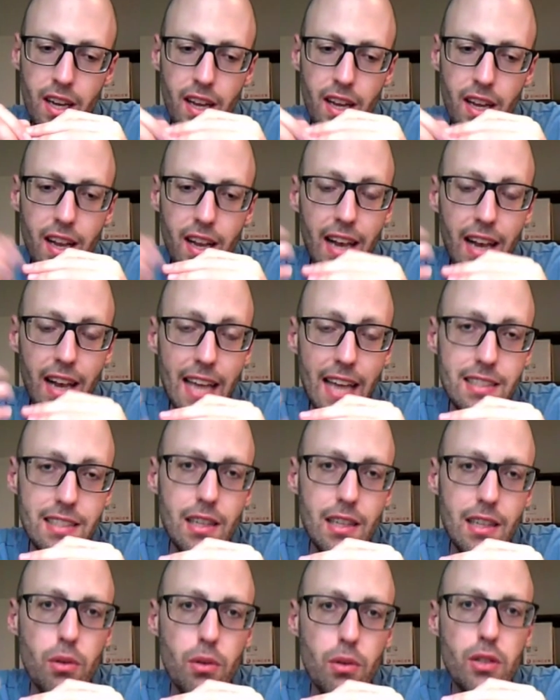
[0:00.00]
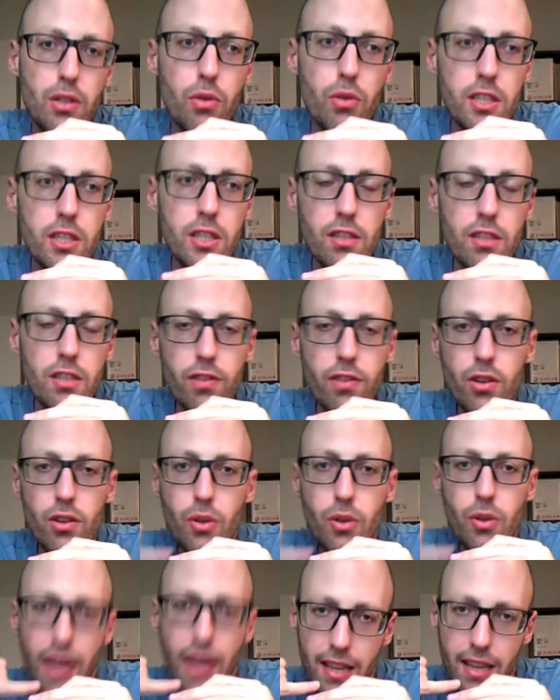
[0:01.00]
Lastly, when you reach the phone and
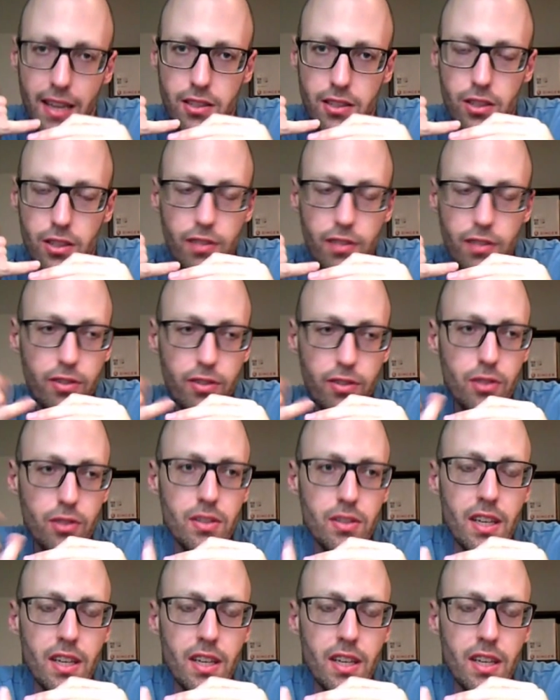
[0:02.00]
you answer the phone,